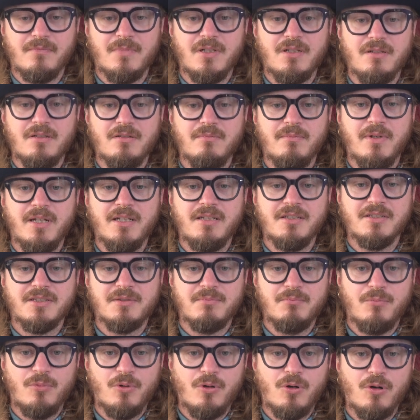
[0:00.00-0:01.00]
to make us
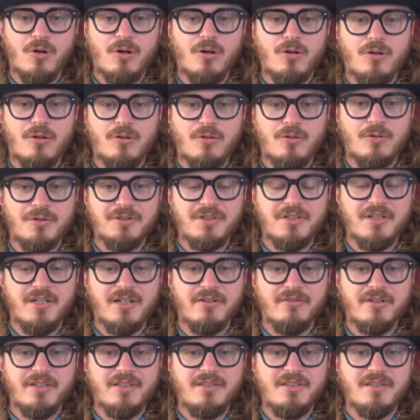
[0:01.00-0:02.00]
more
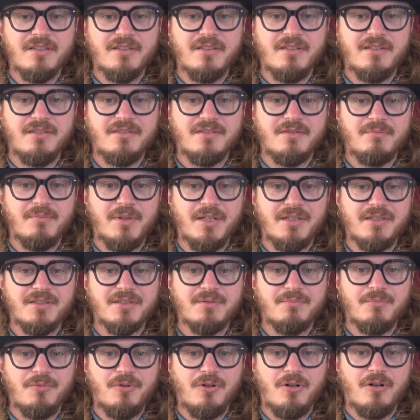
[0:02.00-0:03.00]
ordinary, and to make us
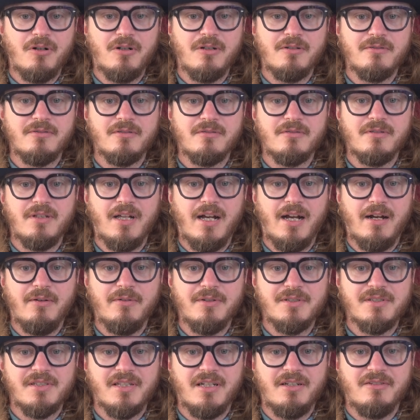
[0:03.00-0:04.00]
more
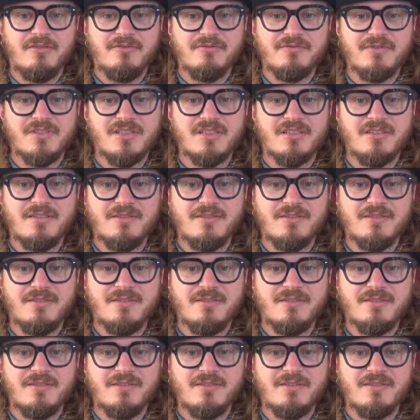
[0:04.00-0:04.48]
ourselves.